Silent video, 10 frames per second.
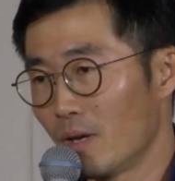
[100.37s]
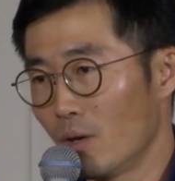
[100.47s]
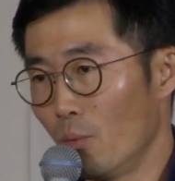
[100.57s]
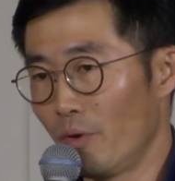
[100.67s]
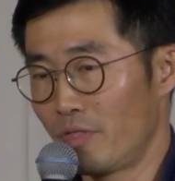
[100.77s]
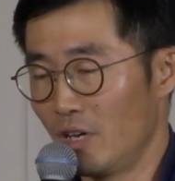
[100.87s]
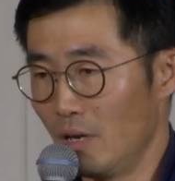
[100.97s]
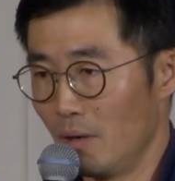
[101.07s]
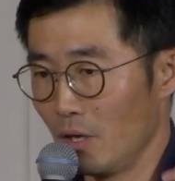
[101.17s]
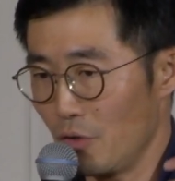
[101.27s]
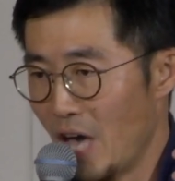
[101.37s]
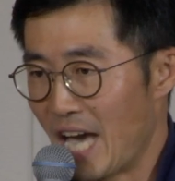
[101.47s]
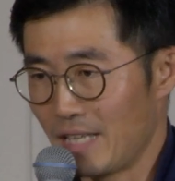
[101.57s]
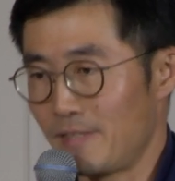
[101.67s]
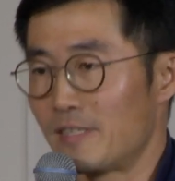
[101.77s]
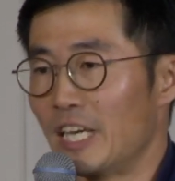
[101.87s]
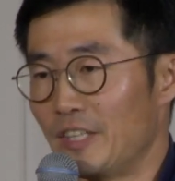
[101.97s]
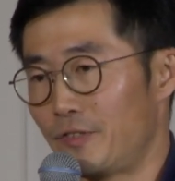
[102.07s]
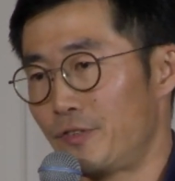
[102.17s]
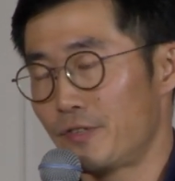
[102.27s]
with the United
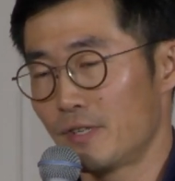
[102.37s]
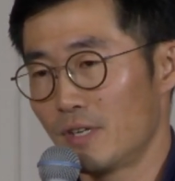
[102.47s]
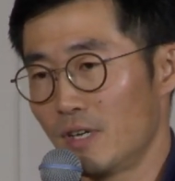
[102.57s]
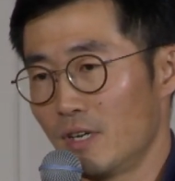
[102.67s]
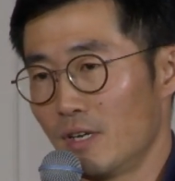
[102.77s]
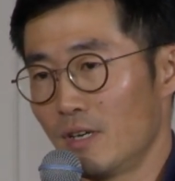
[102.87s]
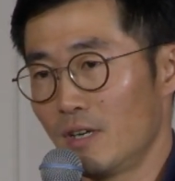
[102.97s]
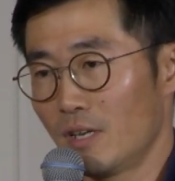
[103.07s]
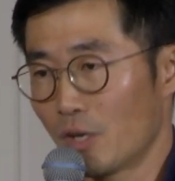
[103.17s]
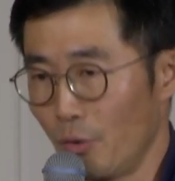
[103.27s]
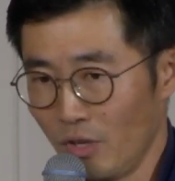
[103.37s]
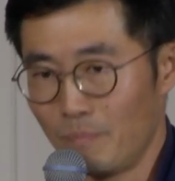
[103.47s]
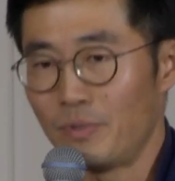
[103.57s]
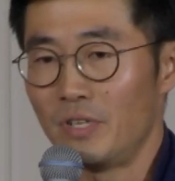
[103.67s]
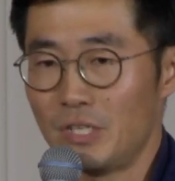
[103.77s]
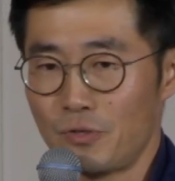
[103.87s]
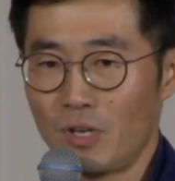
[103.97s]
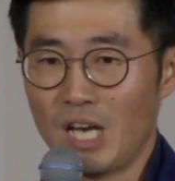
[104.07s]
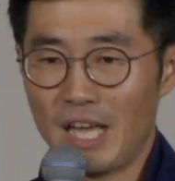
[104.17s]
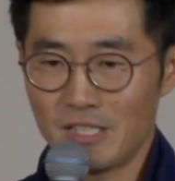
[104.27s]
States, Korean
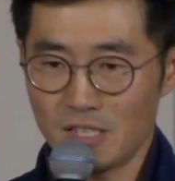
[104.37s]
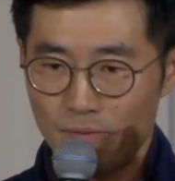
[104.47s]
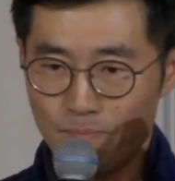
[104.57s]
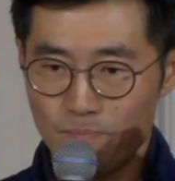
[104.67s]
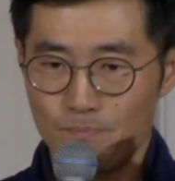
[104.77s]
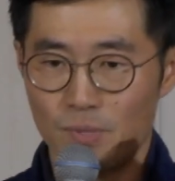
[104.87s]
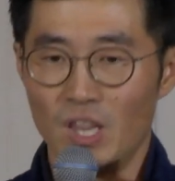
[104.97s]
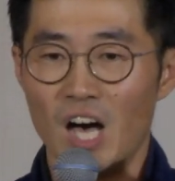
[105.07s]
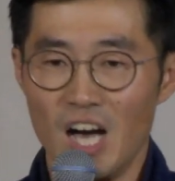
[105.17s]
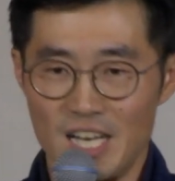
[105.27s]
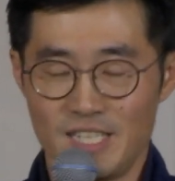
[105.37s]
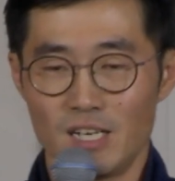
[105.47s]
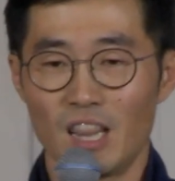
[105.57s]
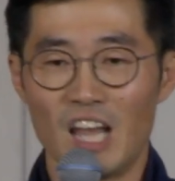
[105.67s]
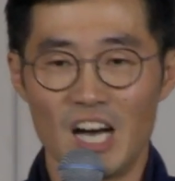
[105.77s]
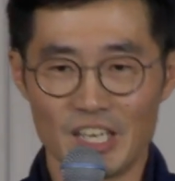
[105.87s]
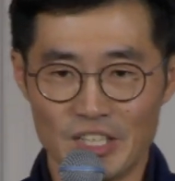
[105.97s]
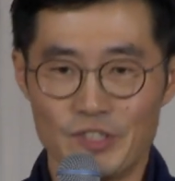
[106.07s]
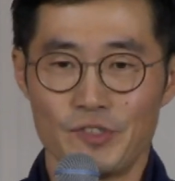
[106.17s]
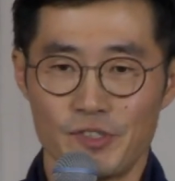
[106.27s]
Peninsula has a blood
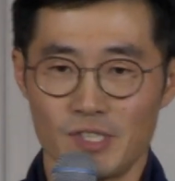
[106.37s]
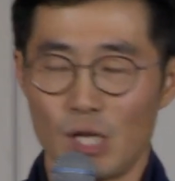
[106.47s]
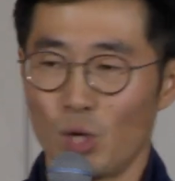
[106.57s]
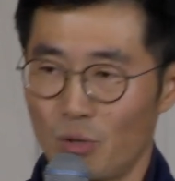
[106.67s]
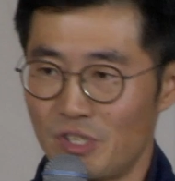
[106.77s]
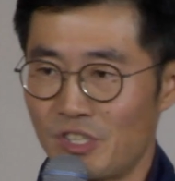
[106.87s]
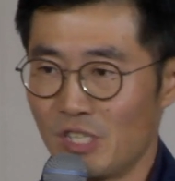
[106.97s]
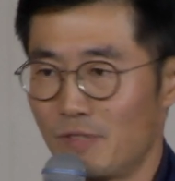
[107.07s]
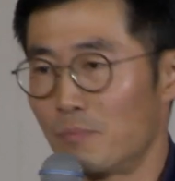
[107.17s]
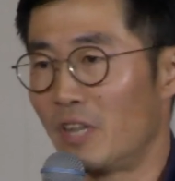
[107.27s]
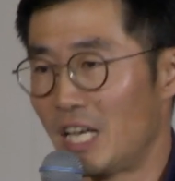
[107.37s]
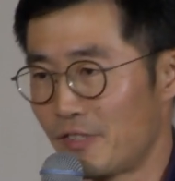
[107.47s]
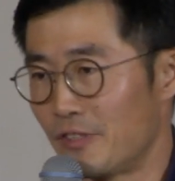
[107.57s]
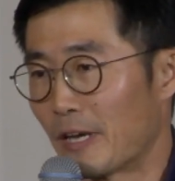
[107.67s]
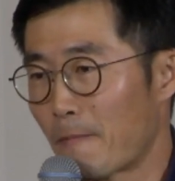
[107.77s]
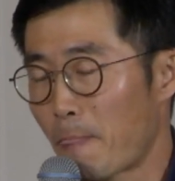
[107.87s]
alliance that we receive the blessing.